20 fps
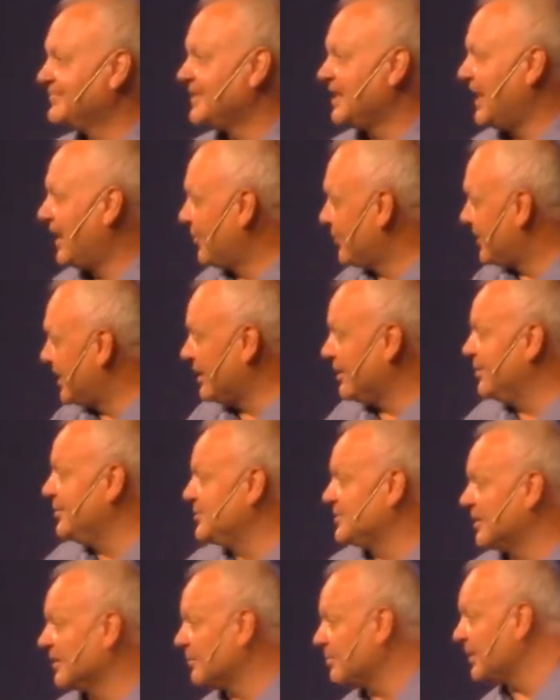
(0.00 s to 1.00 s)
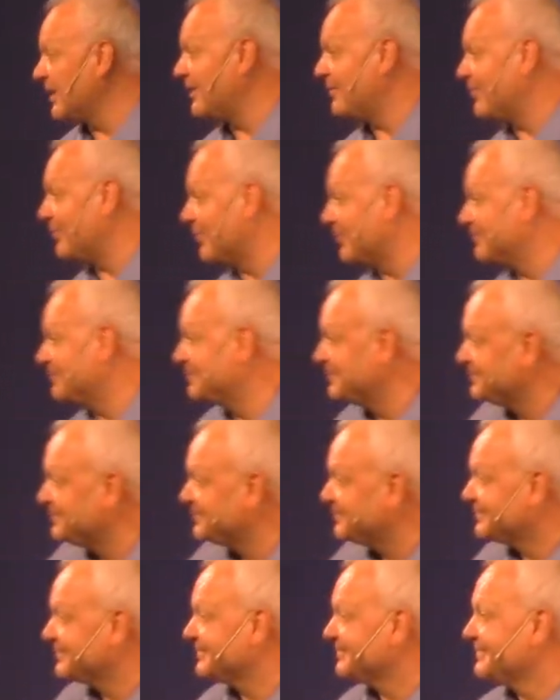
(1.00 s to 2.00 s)
I don't care who's on the platform.
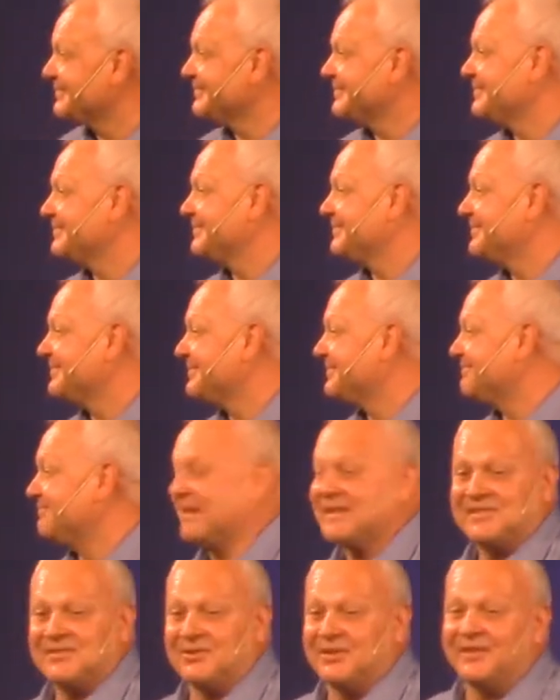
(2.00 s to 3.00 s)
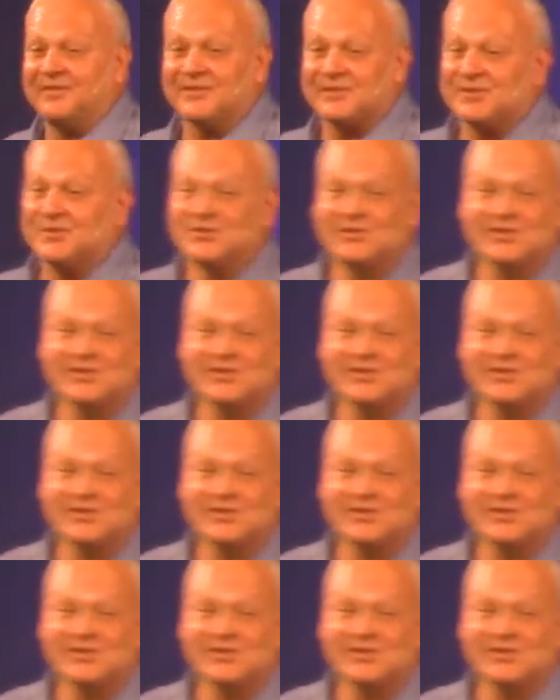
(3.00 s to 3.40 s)
It makes no difference who's